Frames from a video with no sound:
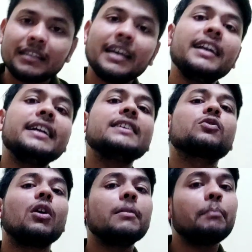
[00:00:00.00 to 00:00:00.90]
then it is
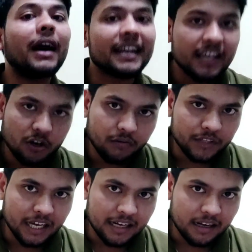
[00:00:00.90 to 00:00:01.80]
called parking of
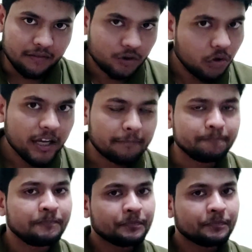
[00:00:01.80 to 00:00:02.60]
the aircraft. Okay.